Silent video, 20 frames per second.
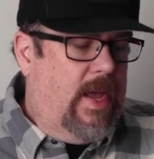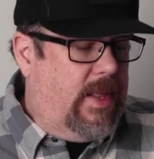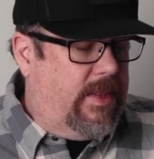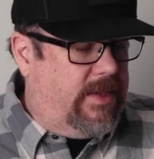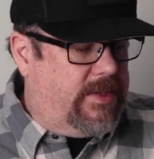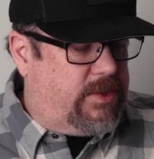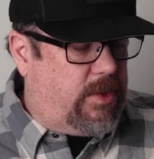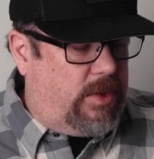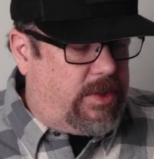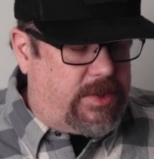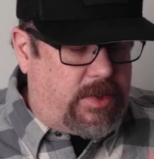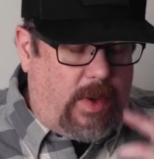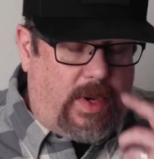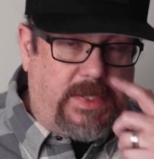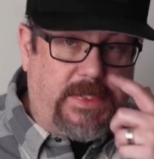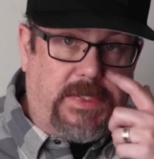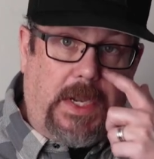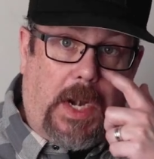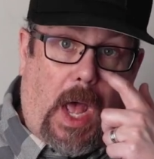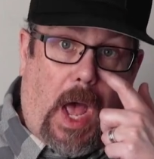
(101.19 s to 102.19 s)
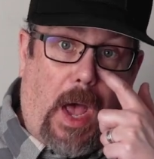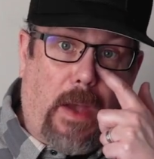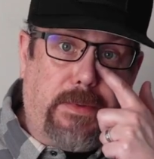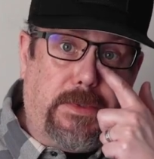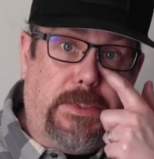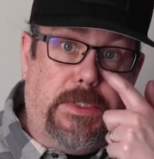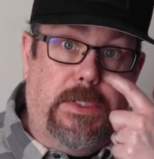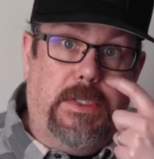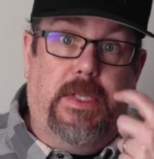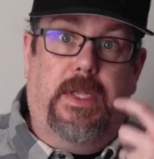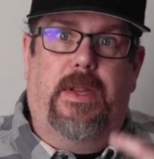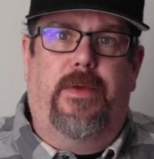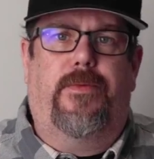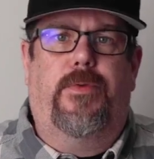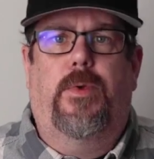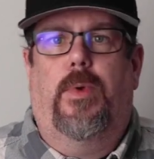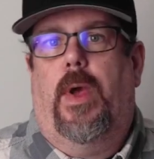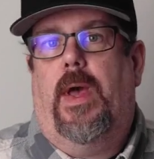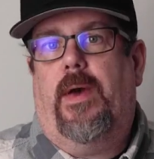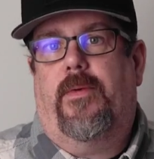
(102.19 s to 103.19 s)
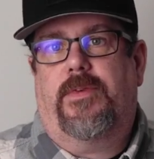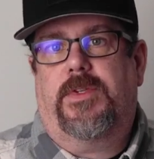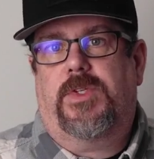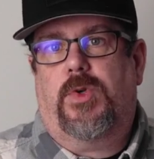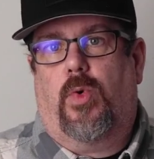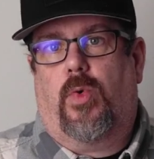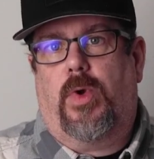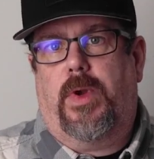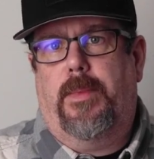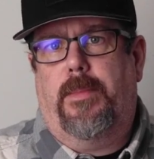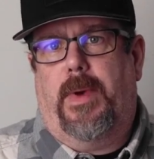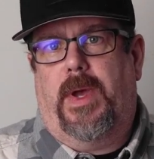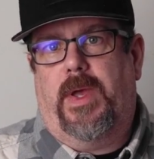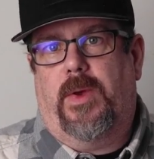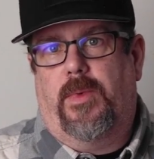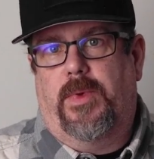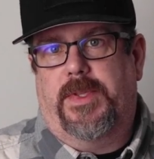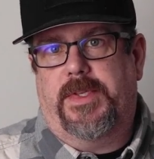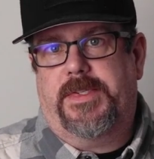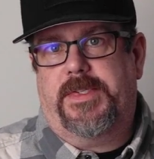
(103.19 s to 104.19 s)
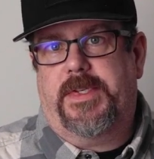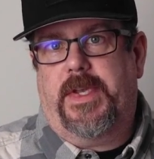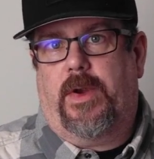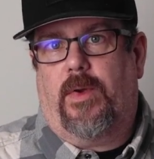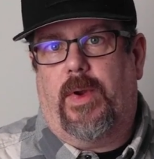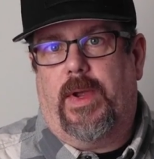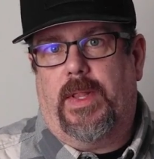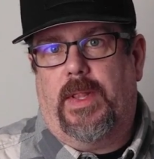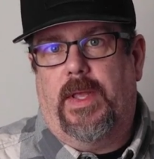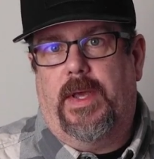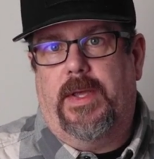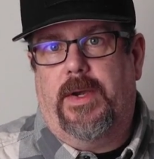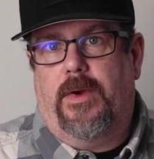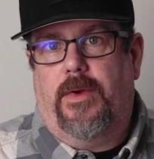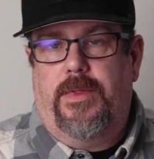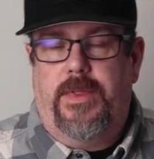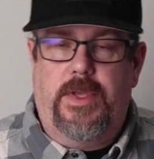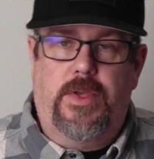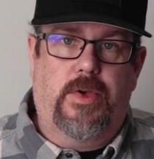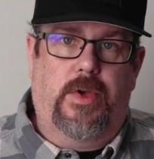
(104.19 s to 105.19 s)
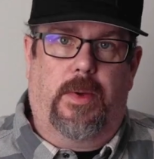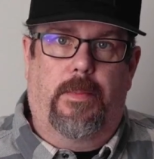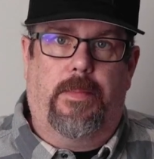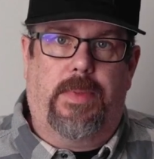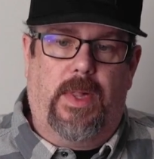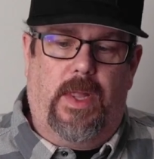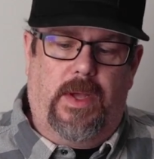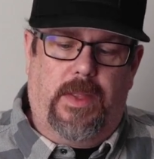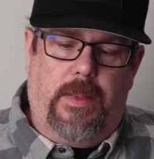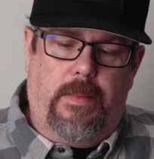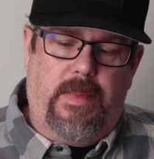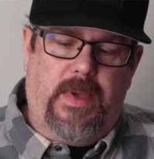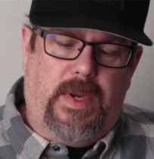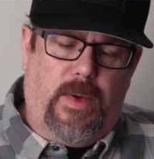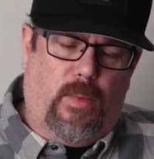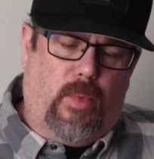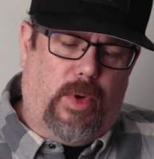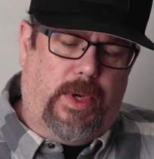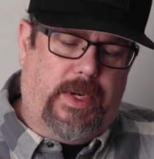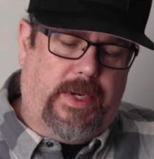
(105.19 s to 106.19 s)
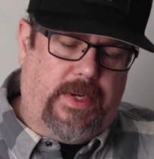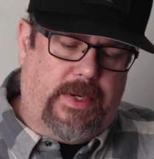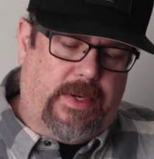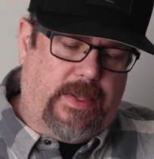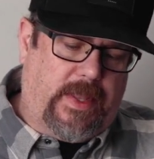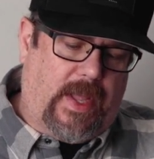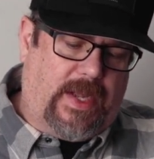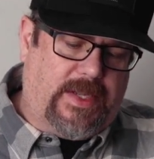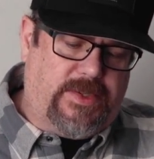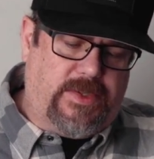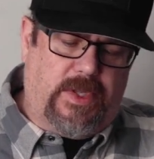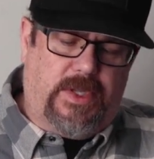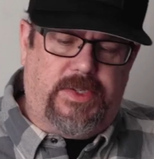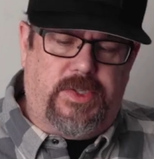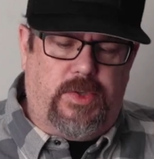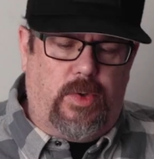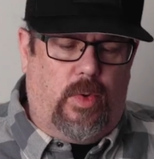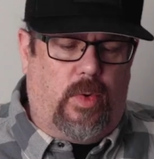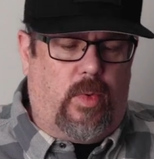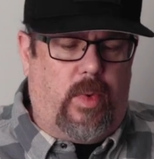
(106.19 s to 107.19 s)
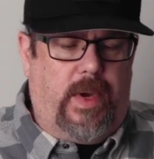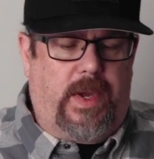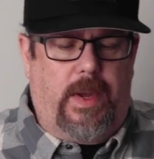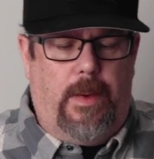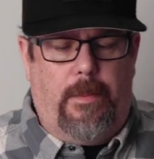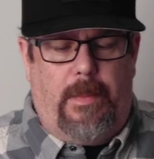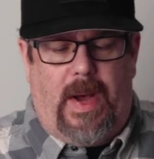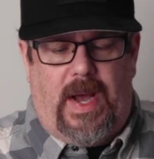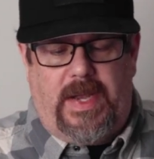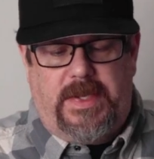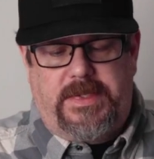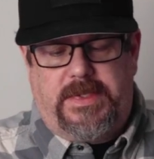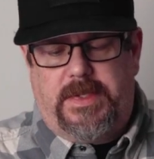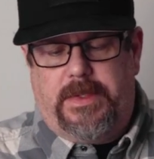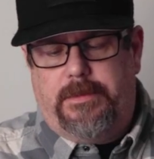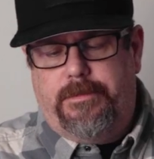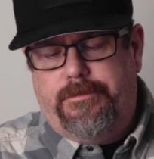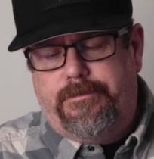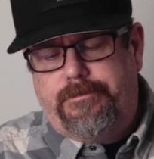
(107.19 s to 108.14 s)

This also has an option that if you have a touring bike with a cigarette lighter that you can plug them in, and we'll get into that. So let's do a quick unboxing.